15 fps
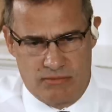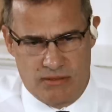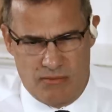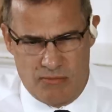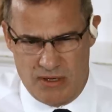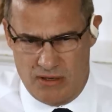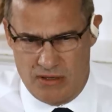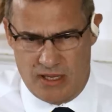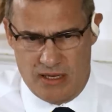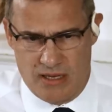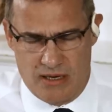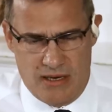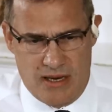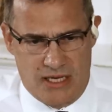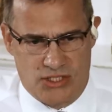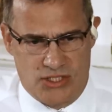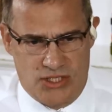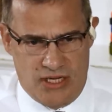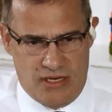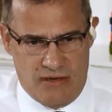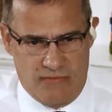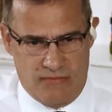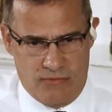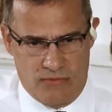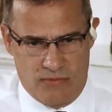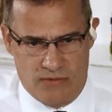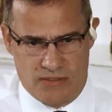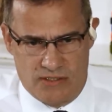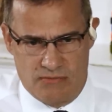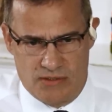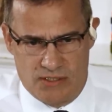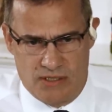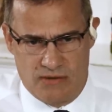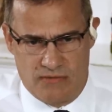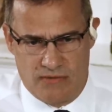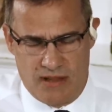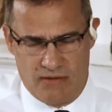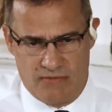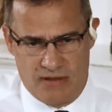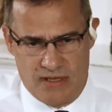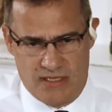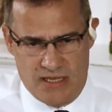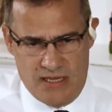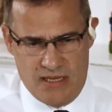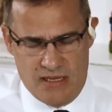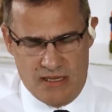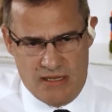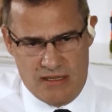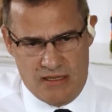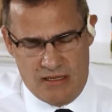are we looking at next year for some sort of FID?